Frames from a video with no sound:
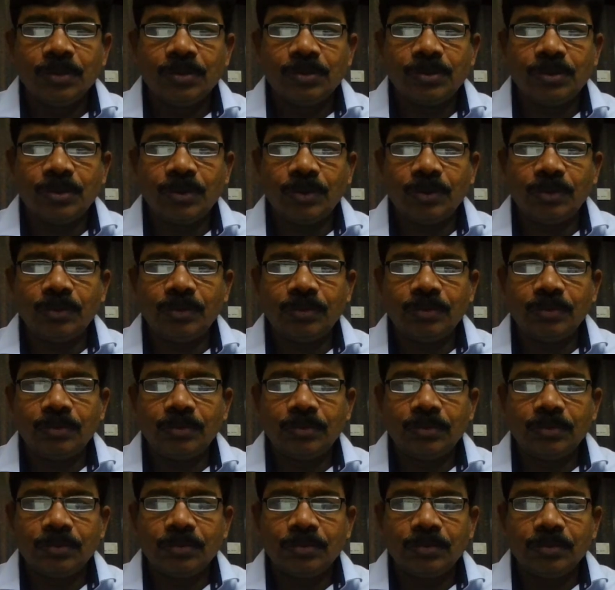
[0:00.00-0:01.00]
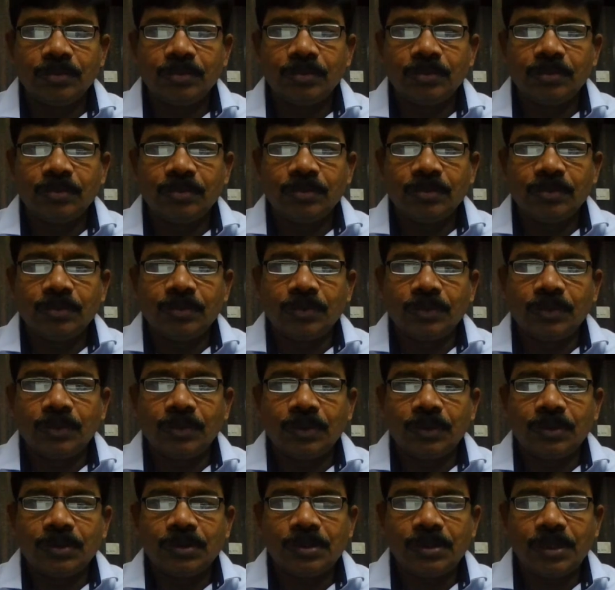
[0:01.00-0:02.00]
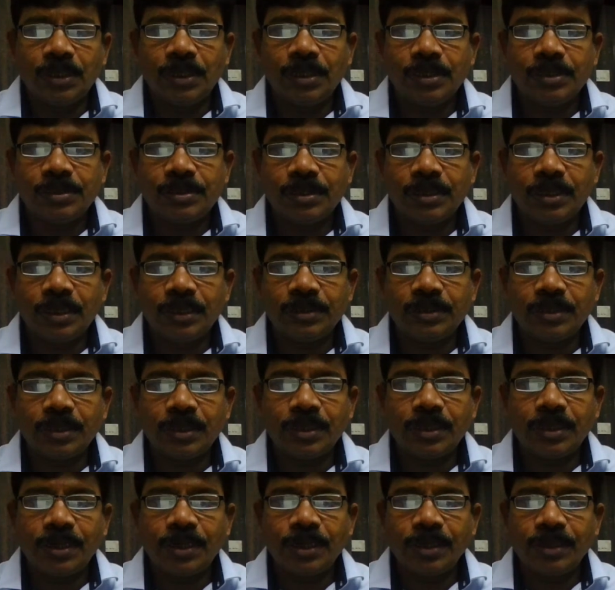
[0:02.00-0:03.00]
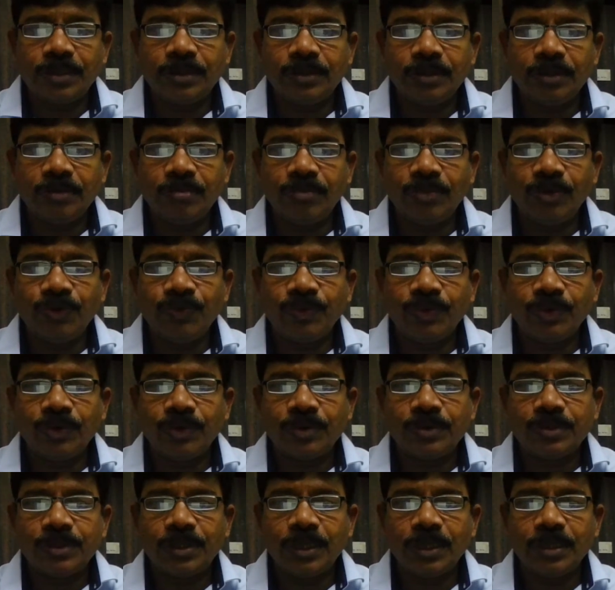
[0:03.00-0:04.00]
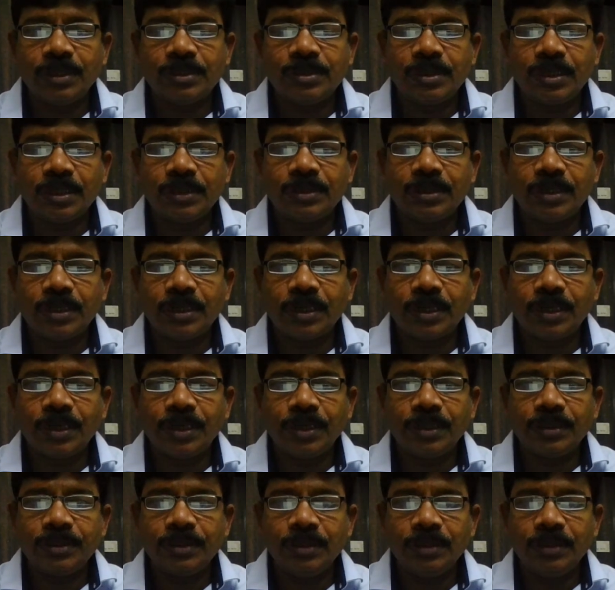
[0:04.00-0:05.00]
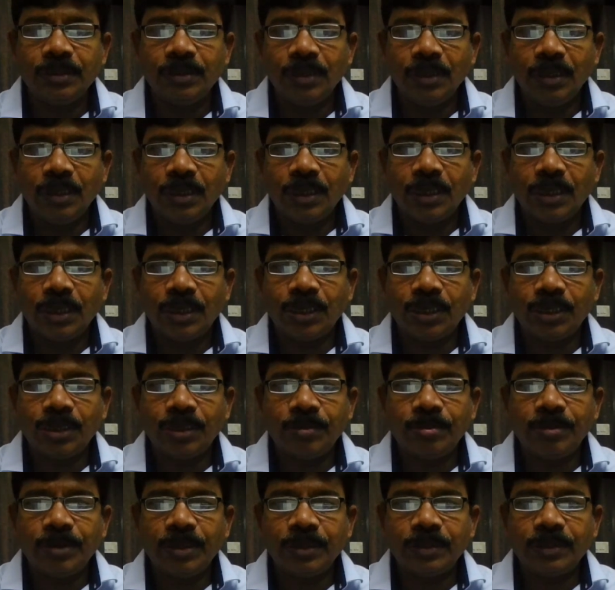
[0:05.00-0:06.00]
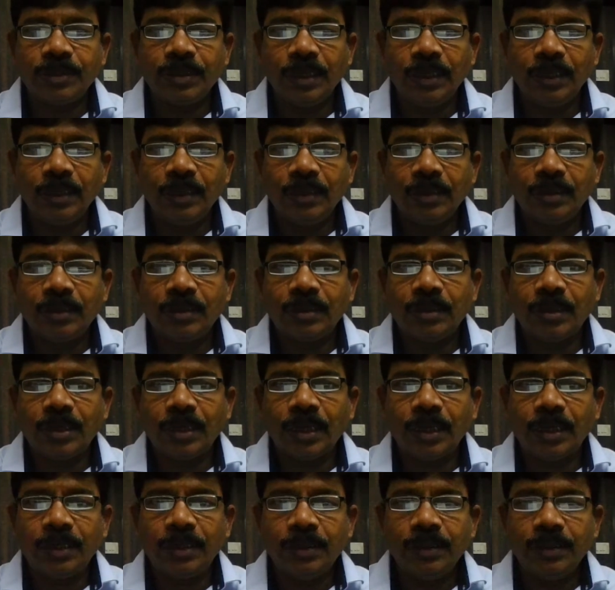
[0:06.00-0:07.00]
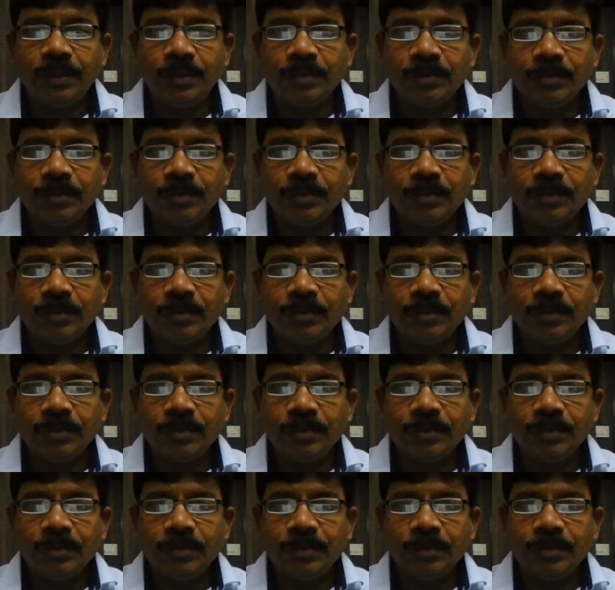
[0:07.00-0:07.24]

So sales ledger creation, before sales ledger creation, enabling the tally,